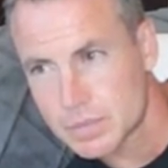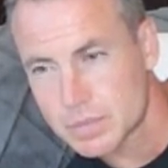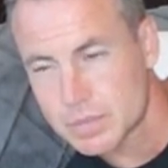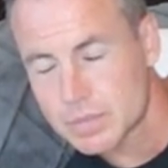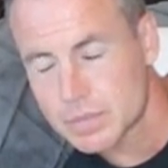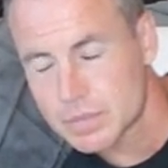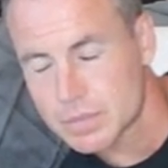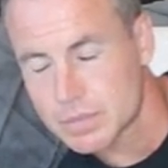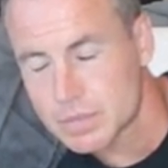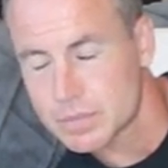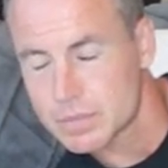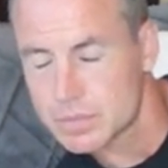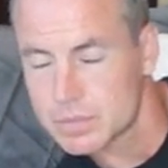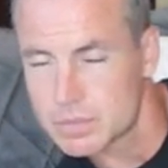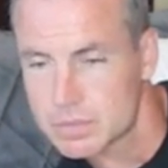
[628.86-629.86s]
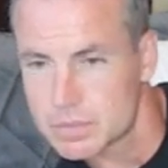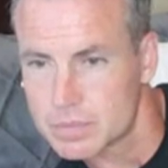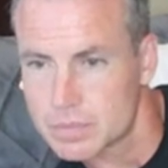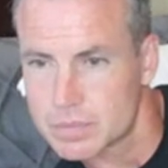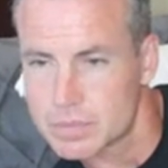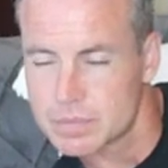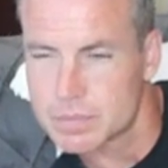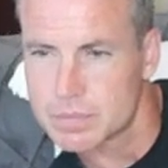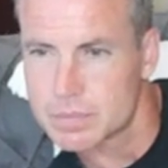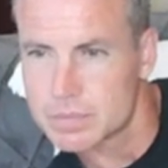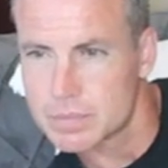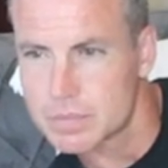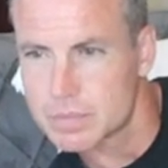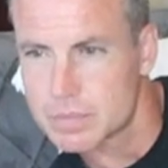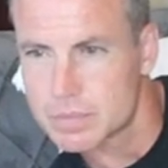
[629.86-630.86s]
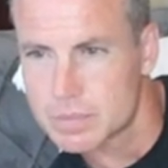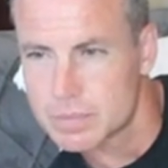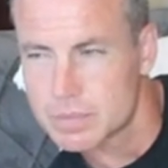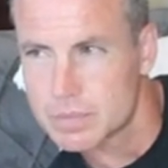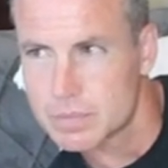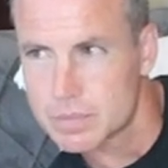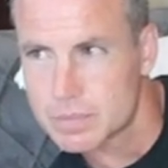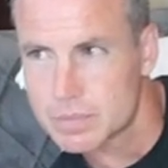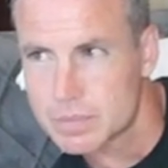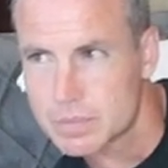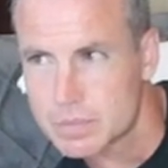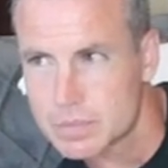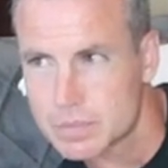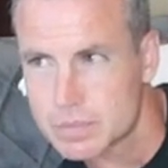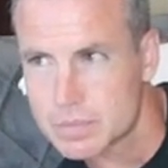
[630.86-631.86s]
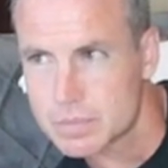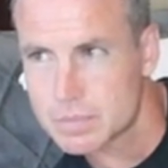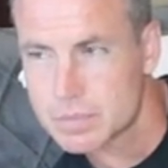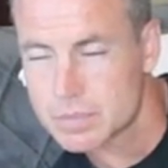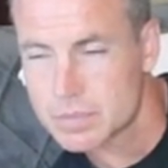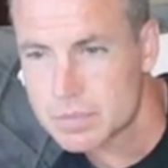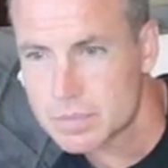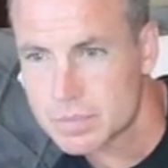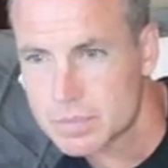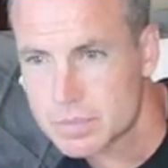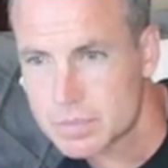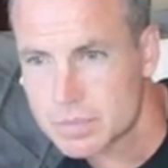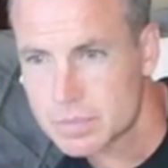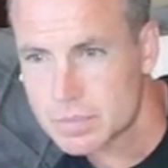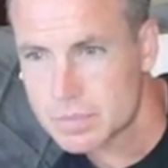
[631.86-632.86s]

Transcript: This person isn't speaking.